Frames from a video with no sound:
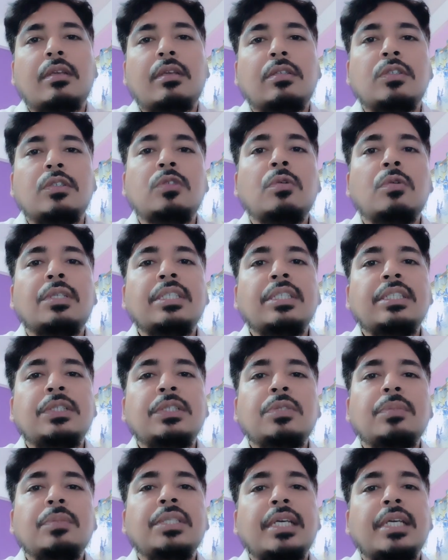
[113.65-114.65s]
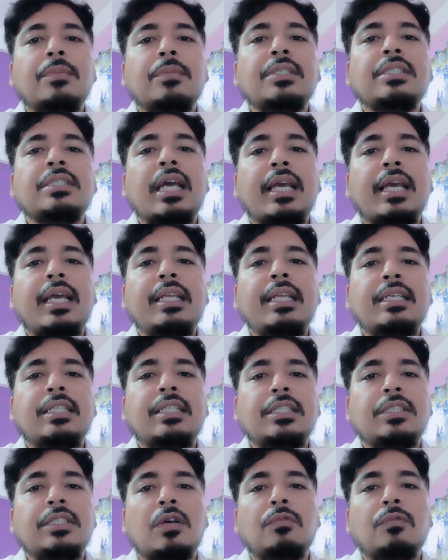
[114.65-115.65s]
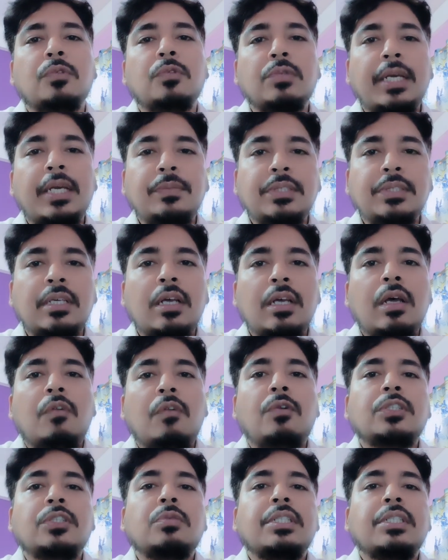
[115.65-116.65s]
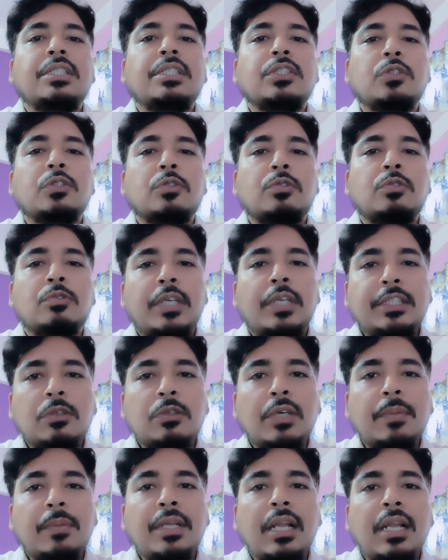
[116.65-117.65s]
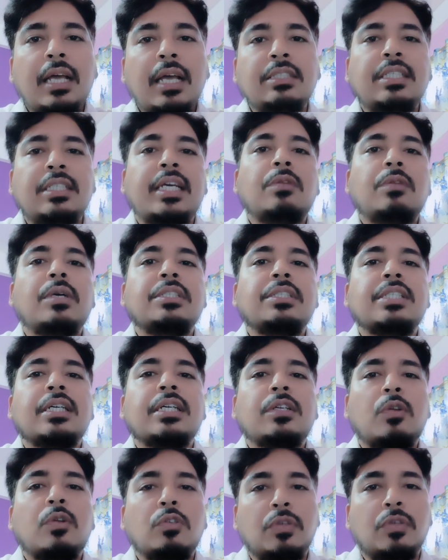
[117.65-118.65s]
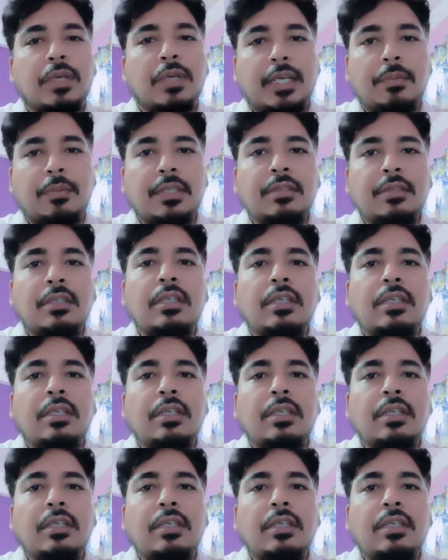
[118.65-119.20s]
So these UTP cables, again, it is of two types. First one is a straight throw cable and second one is a crossover cable.